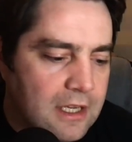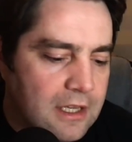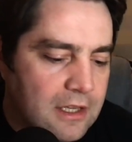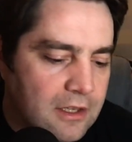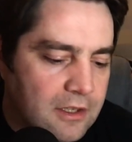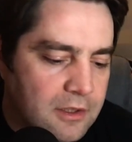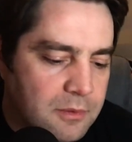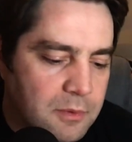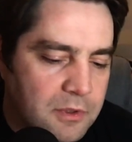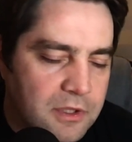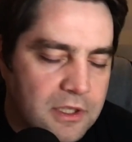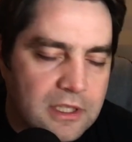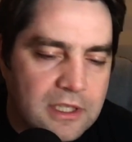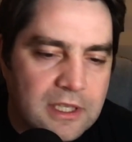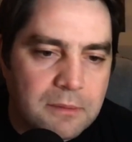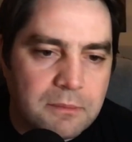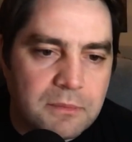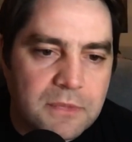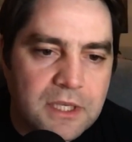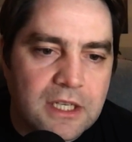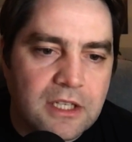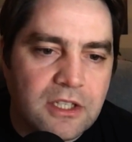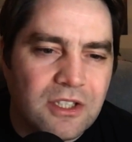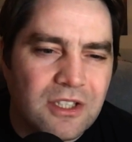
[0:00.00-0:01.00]
there's been the
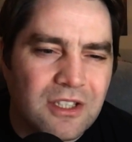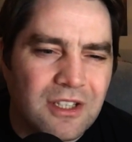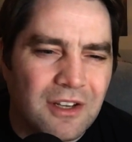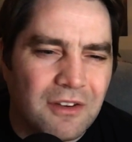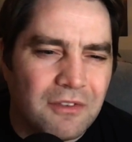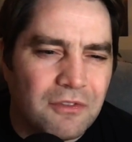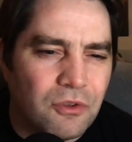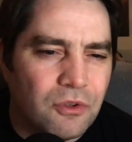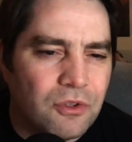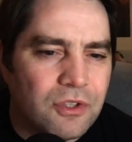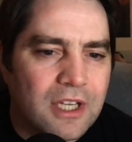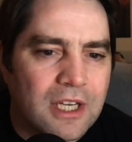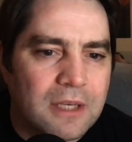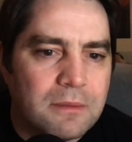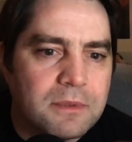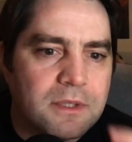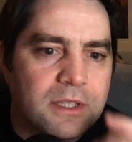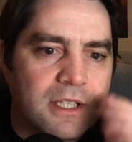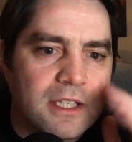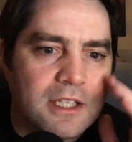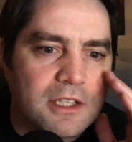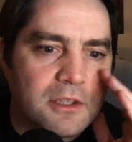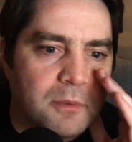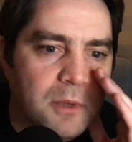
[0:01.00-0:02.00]
temptation a few times
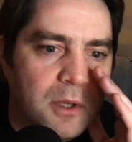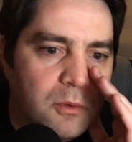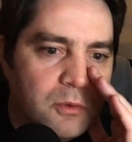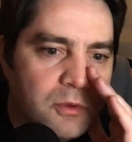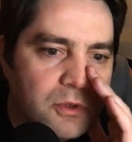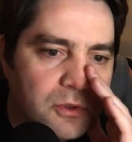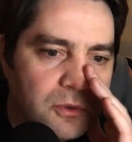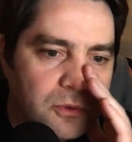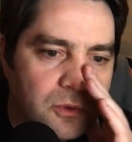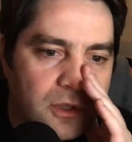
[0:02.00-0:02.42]
today as well to